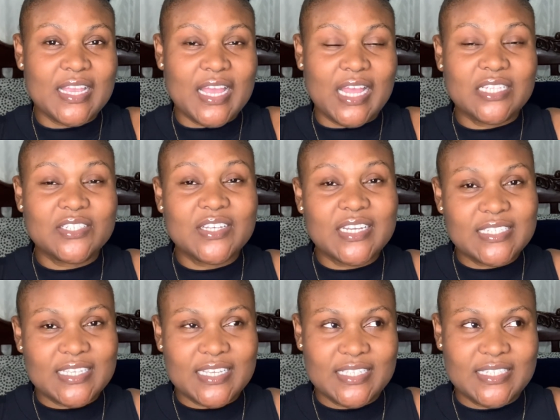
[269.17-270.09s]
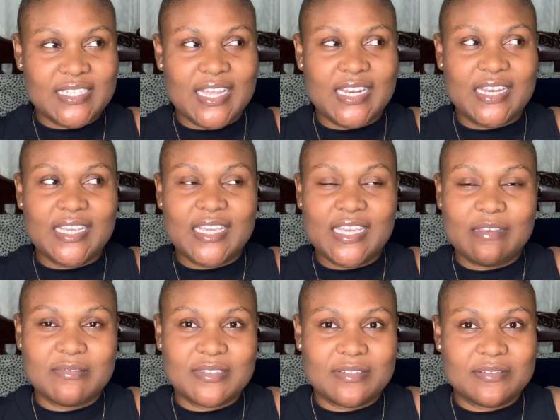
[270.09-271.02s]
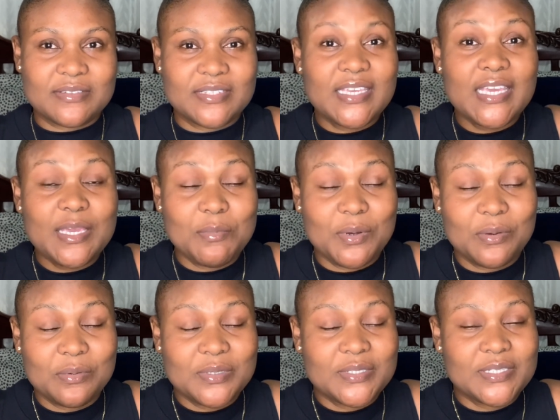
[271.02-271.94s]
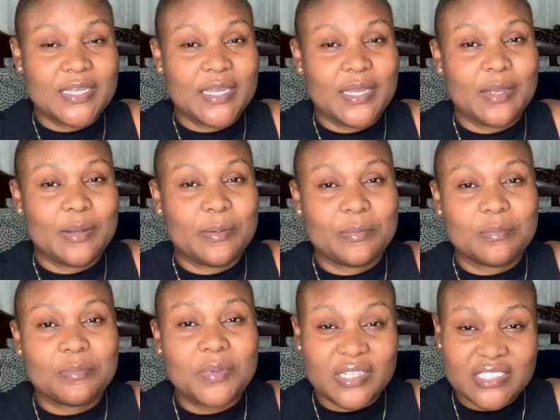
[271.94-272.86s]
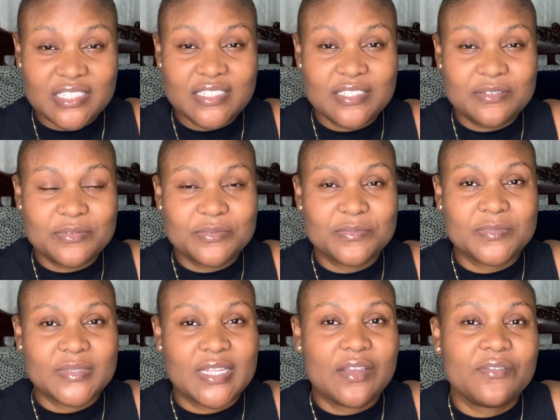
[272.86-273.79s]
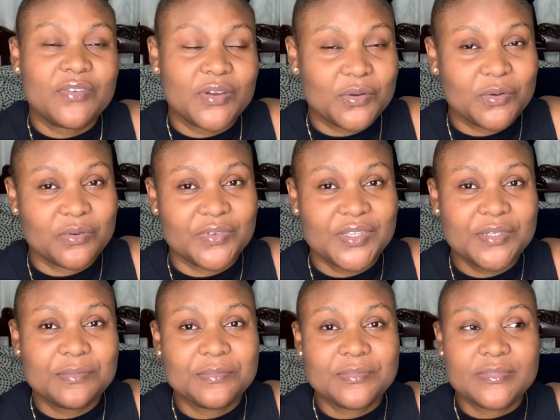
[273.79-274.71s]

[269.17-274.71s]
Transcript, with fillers: I took a test and it came out came out um, positive for COVID,